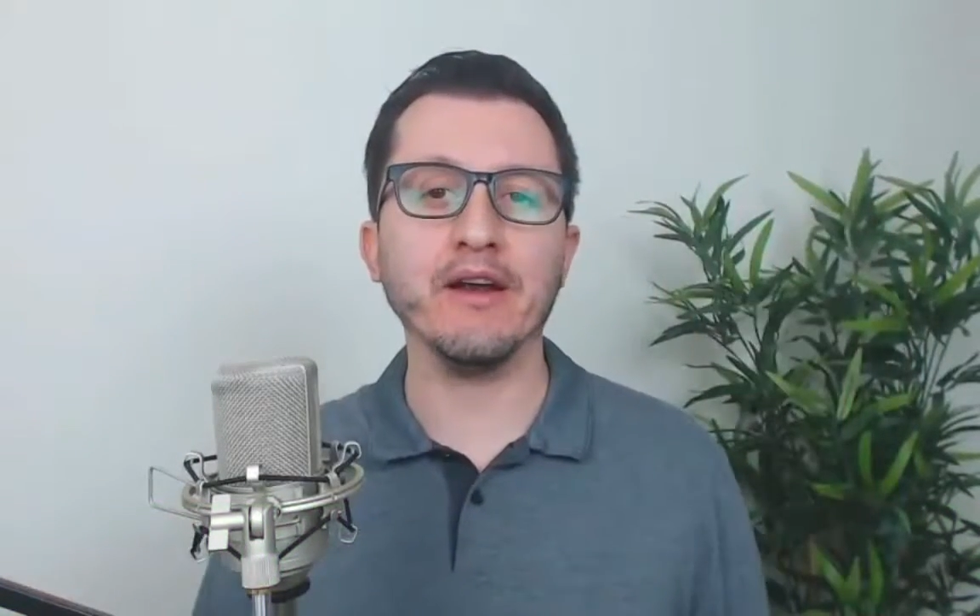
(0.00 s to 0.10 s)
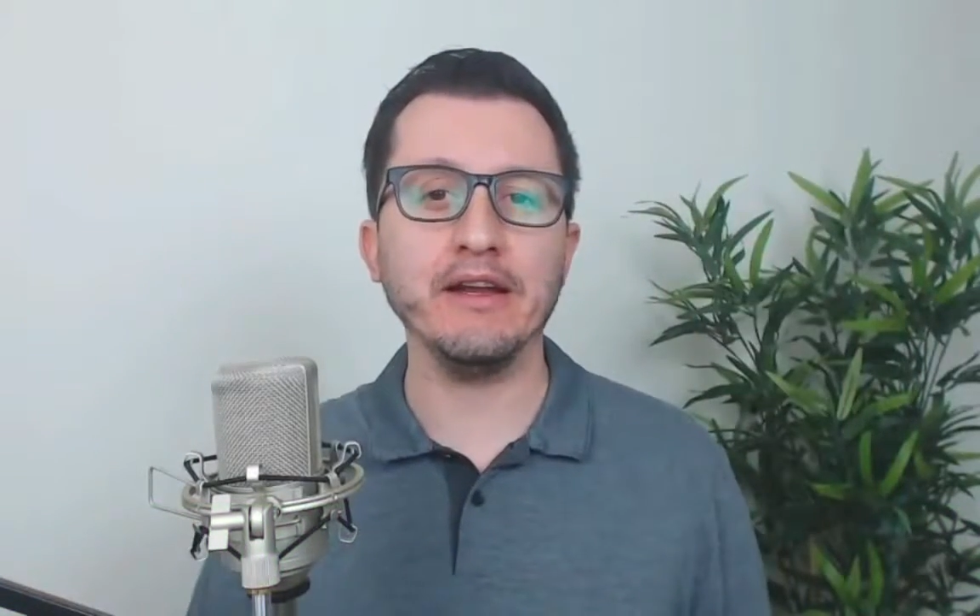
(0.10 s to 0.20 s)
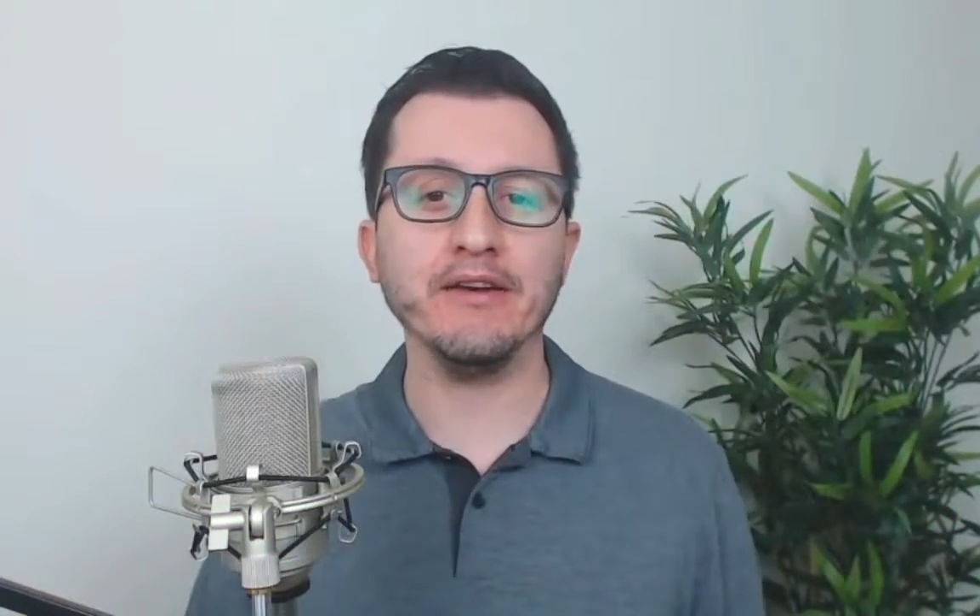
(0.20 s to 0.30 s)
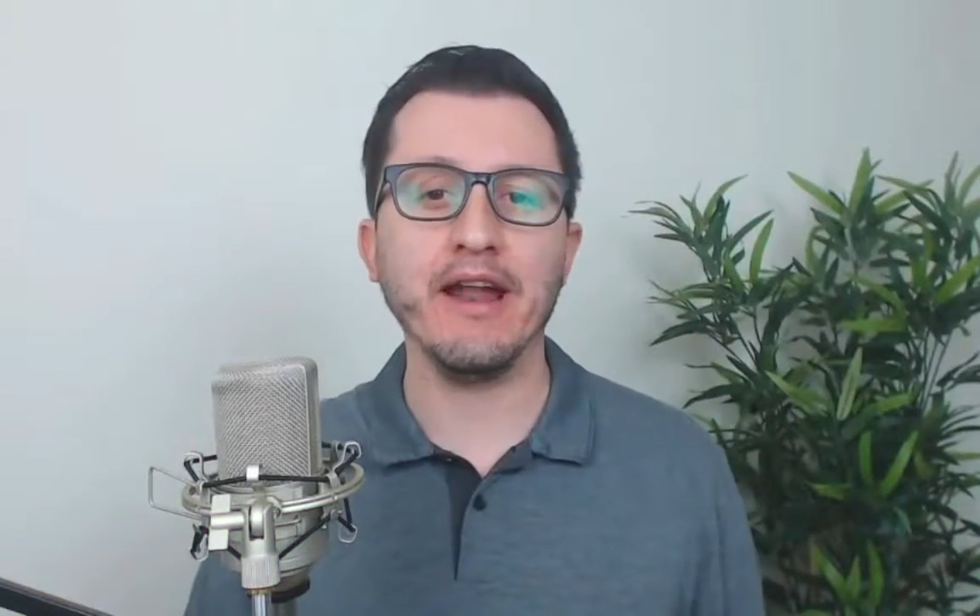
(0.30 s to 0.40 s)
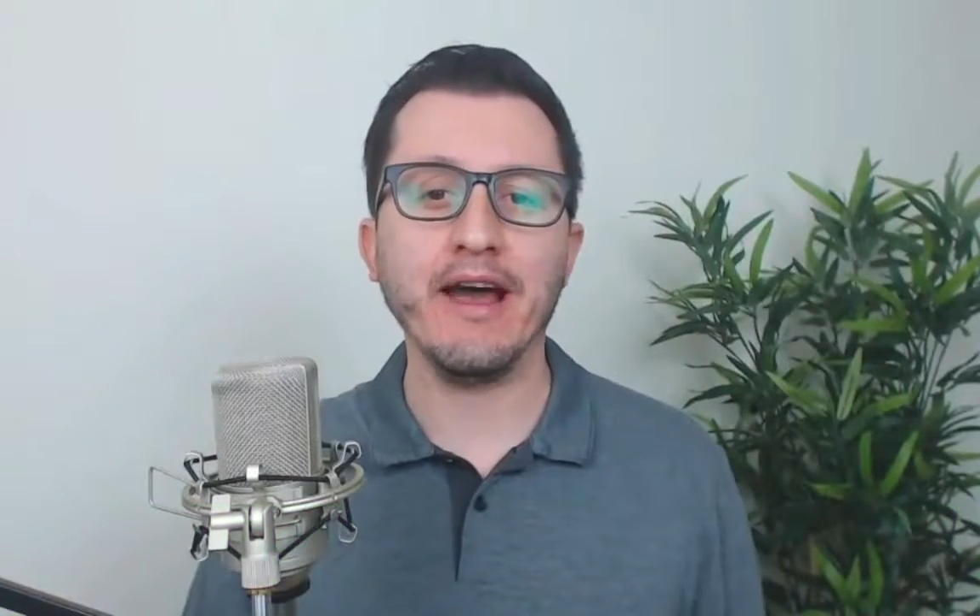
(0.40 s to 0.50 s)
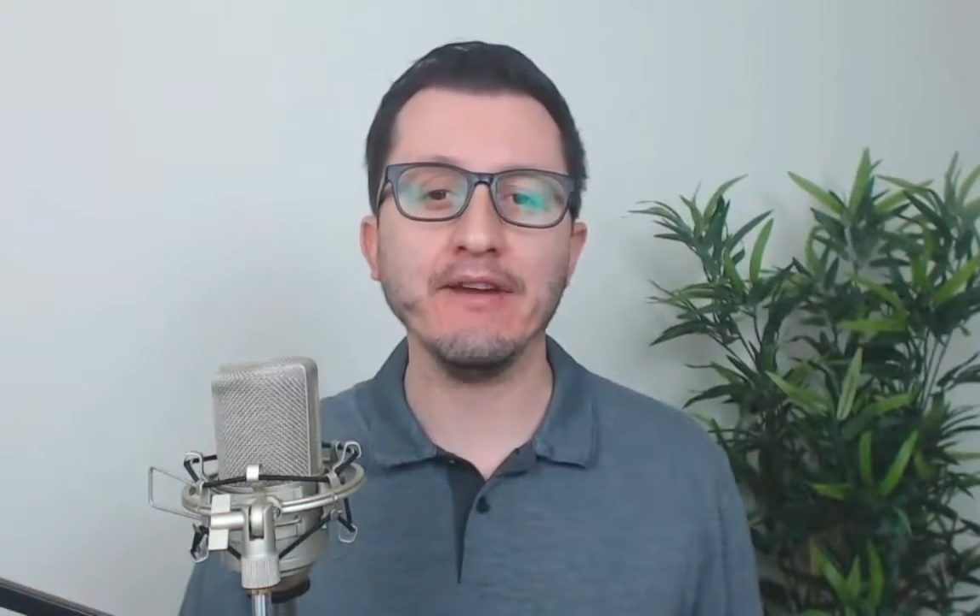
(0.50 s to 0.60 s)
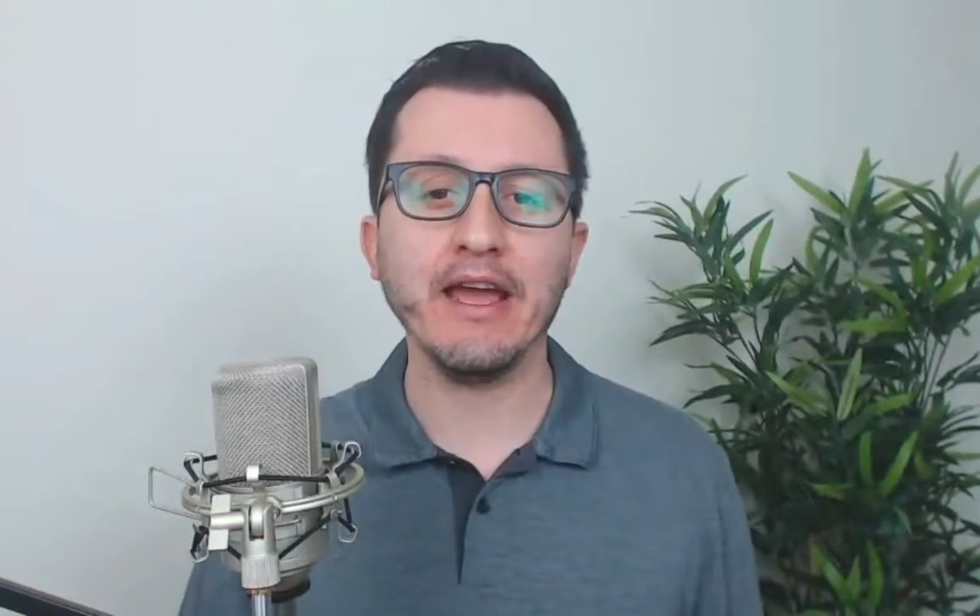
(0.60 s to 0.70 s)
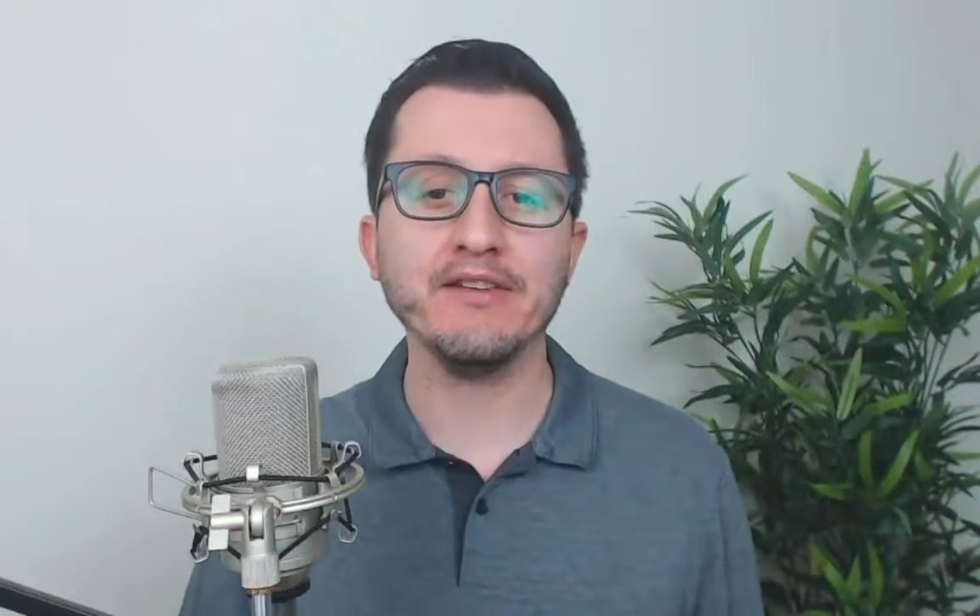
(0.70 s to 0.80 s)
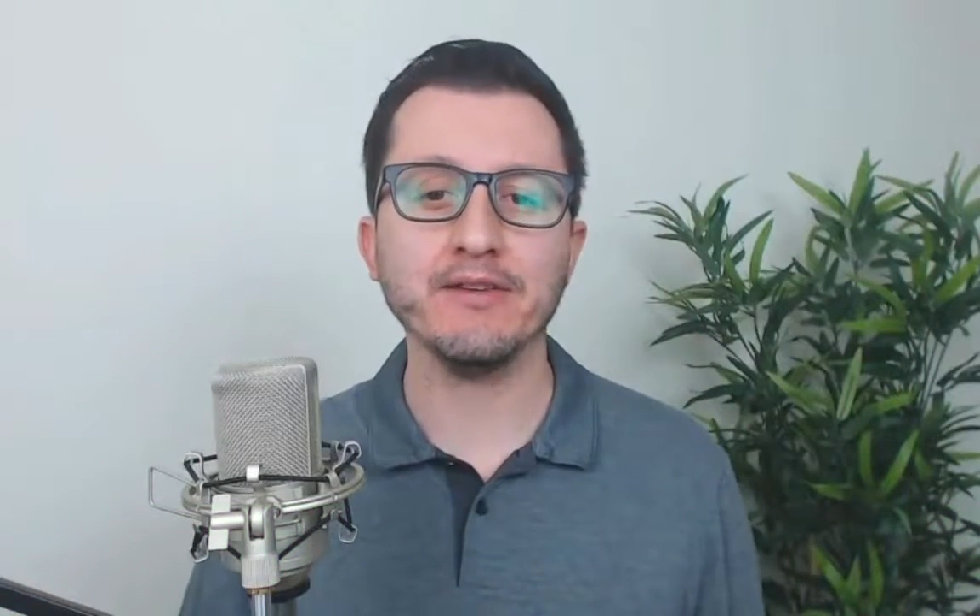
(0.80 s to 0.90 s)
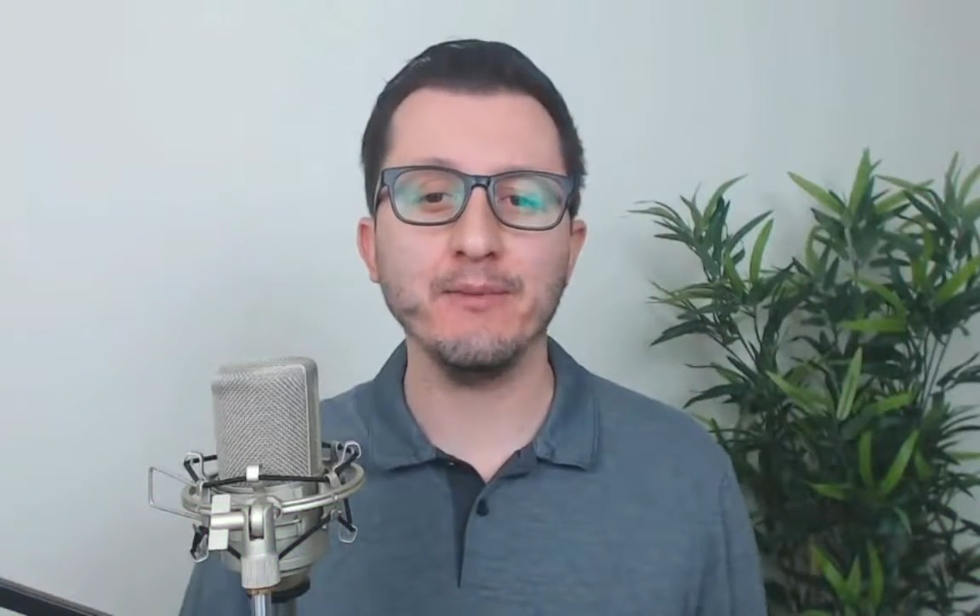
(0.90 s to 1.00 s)
in your
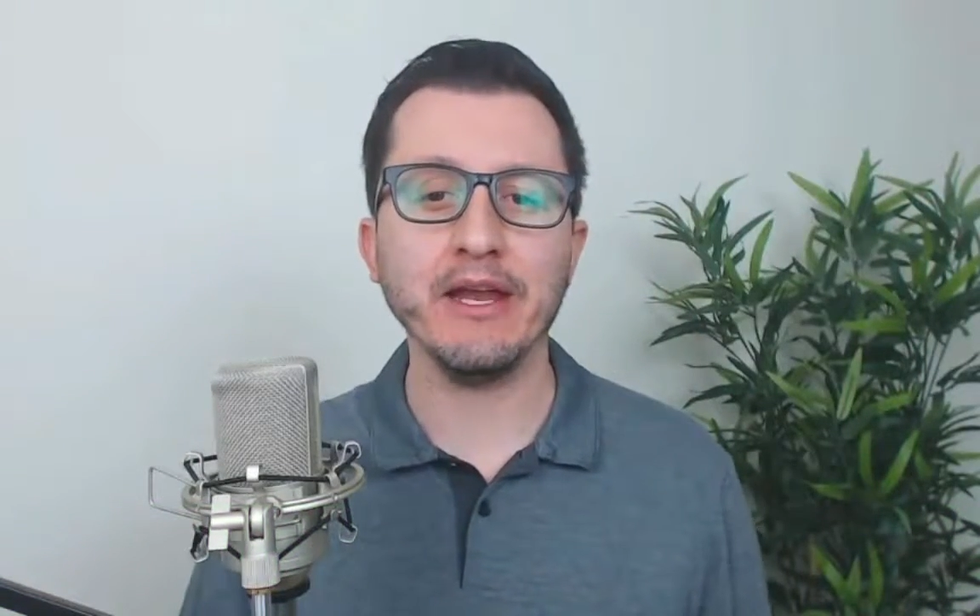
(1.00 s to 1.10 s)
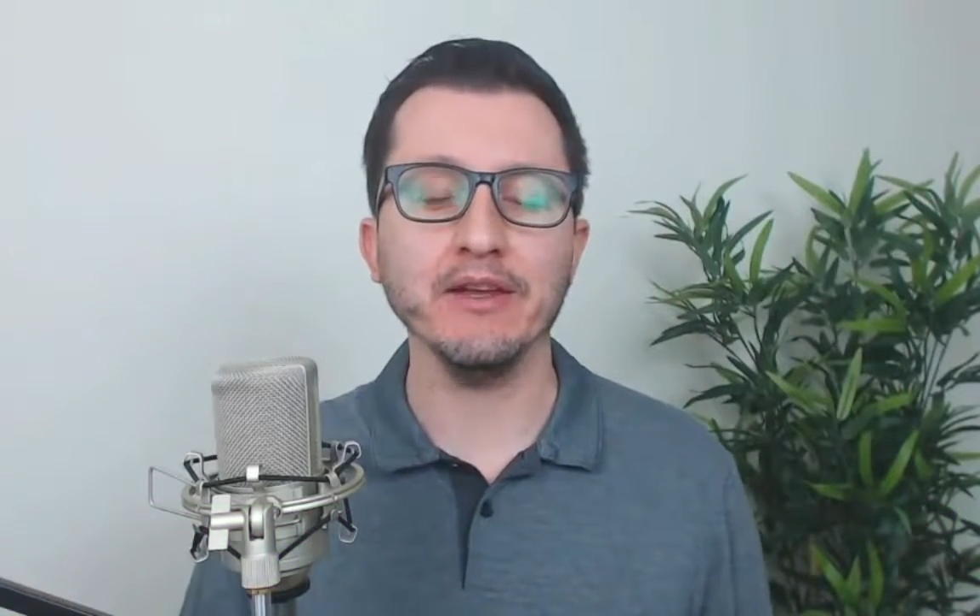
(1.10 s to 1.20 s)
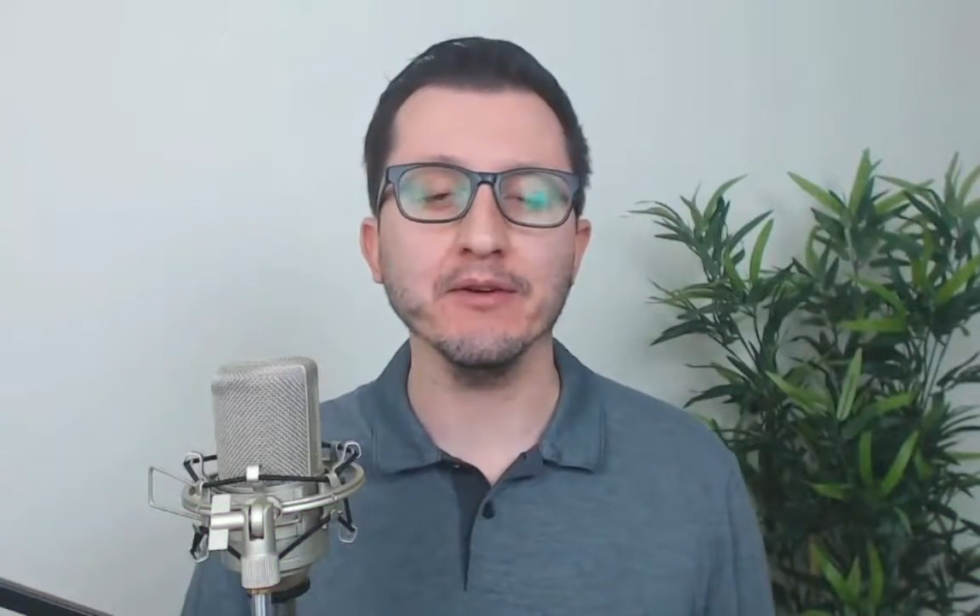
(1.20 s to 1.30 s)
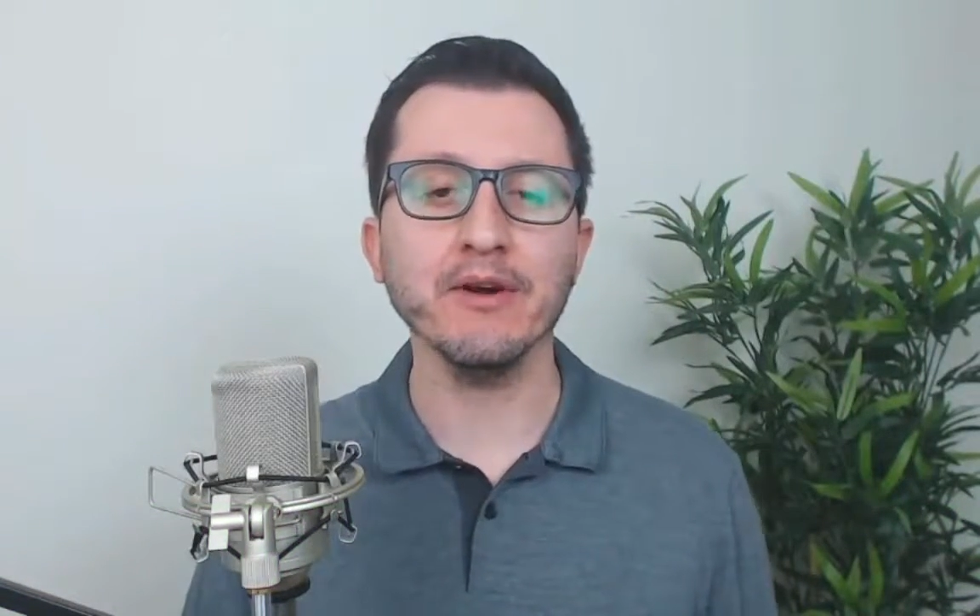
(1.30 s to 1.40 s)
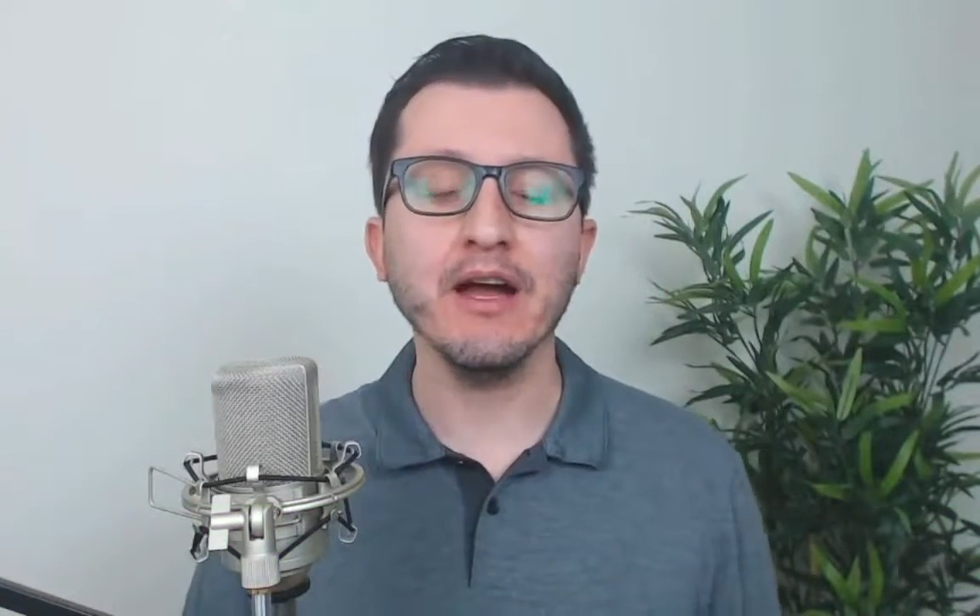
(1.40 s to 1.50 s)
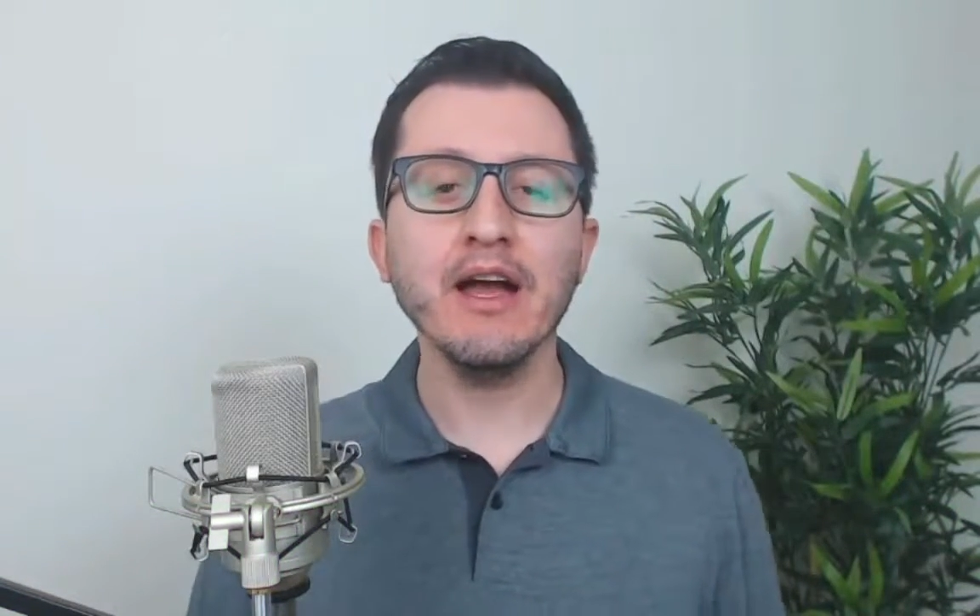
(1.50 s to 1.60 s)
navigation menu.